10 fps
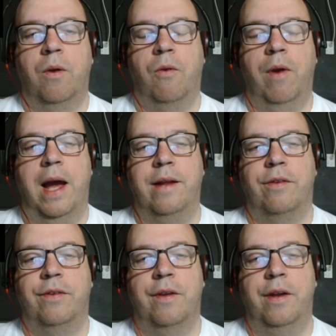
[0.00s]

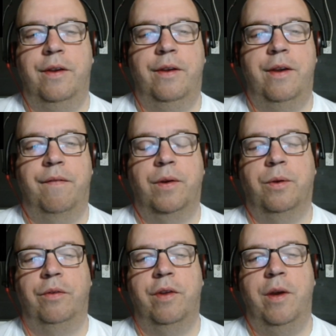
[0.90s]
creates a
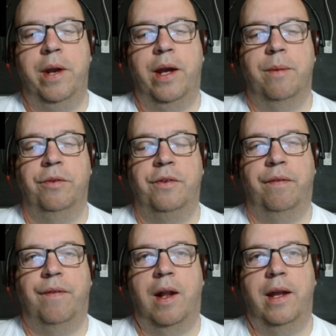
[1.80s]
difficulty when it comes to
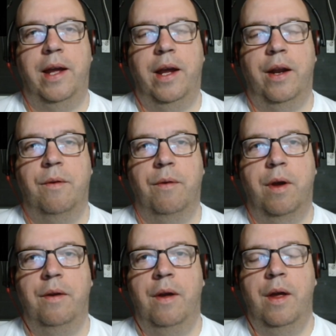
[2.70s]
folly. You know,
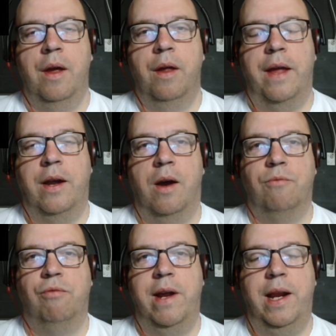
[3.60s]
they
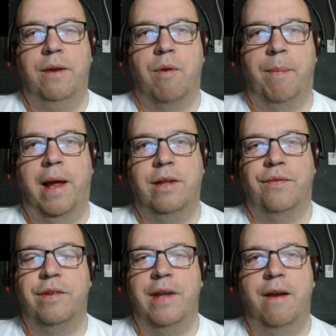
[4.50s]
can't really replace
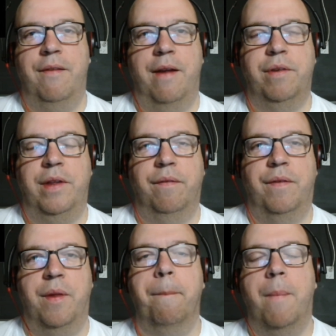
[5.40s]
the sound. Everything,
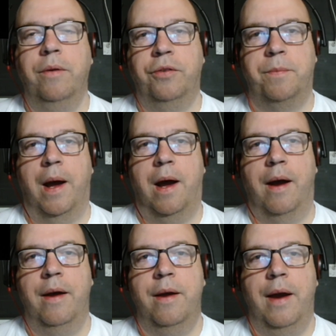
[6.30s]
for the most
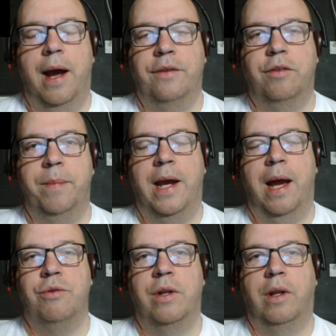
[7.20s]
part, has to be
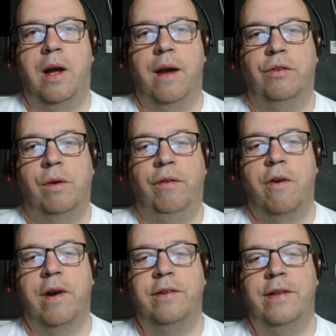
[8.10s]
captured live. So if
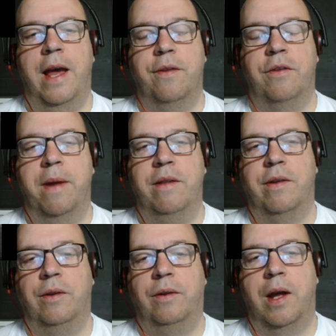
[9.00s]
you're on a set that's meant
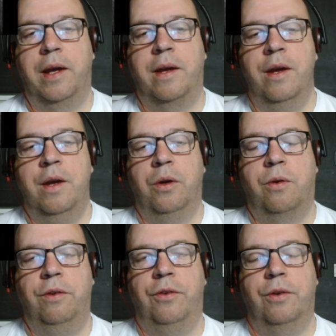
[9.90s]
to look like
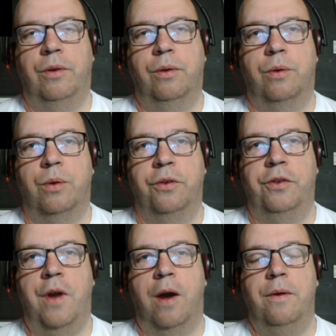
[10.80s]
crystal or
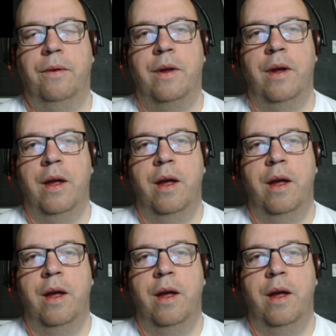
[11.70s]
stone,